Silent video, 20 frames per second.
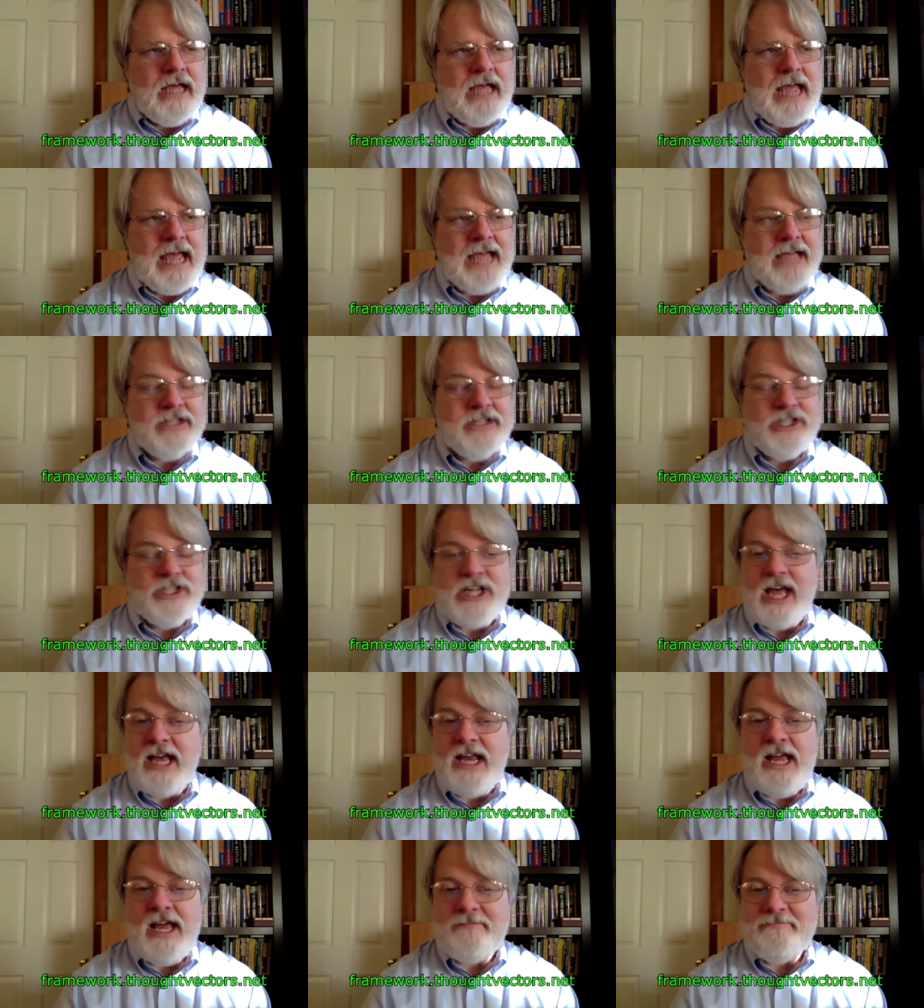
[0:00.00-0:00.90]
And
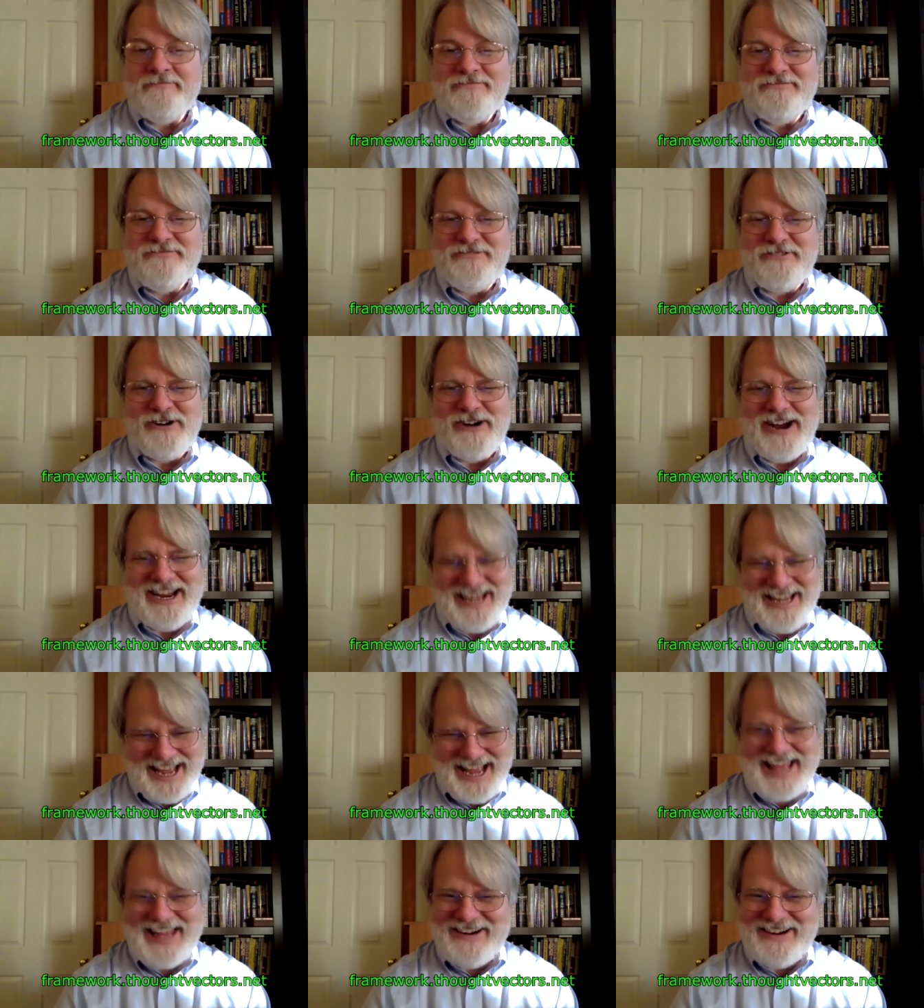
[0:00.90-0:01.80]
sign up for,
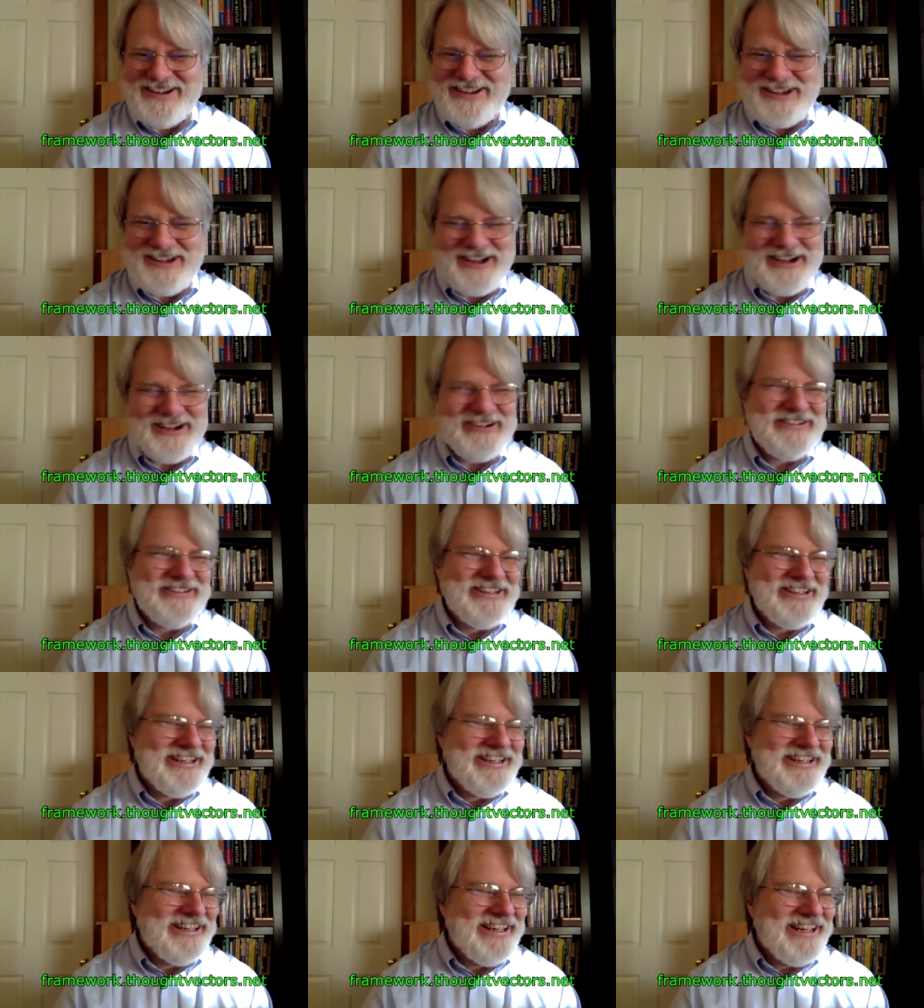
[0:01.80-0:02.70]
yeah, there you go.
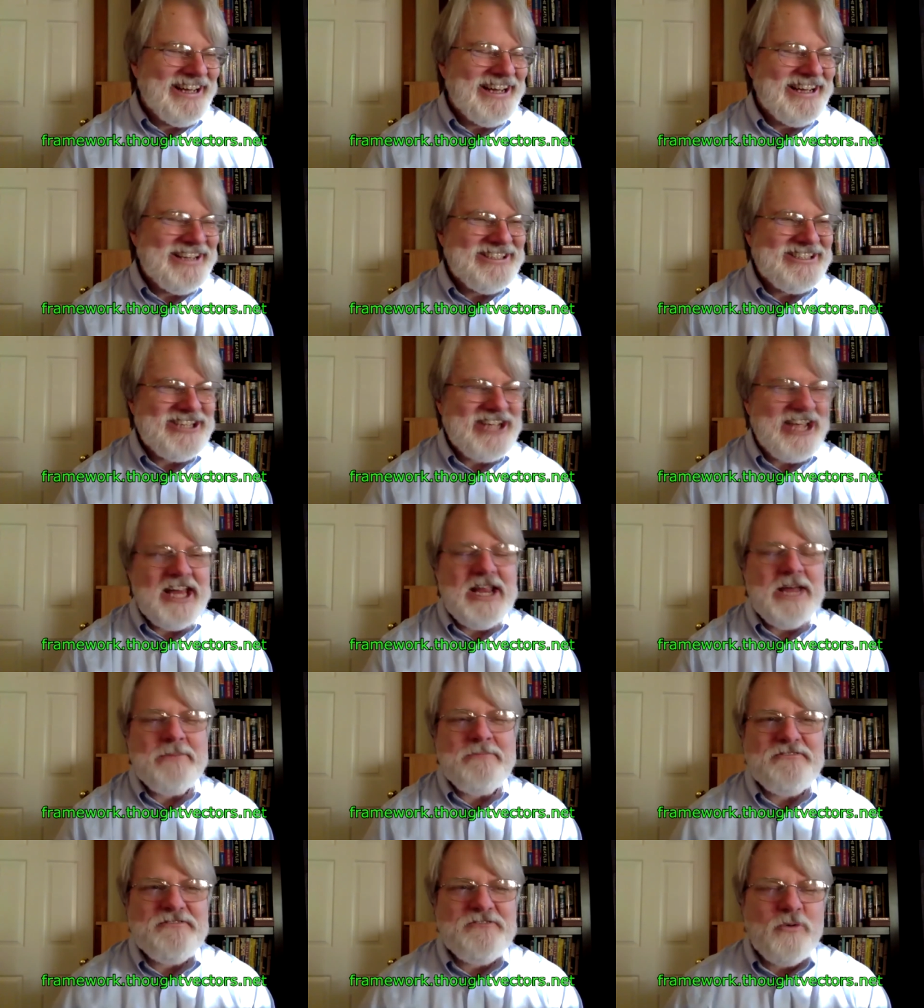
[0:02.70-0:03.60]
Sign
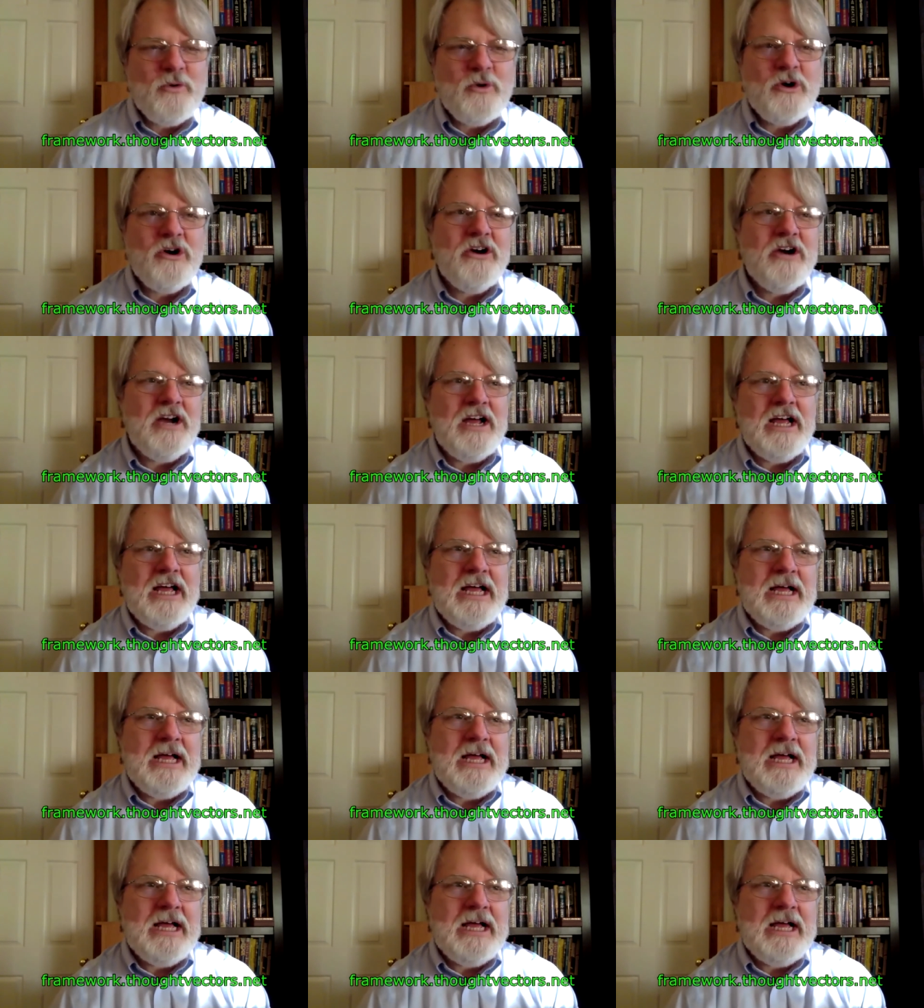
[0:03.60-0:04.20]
up for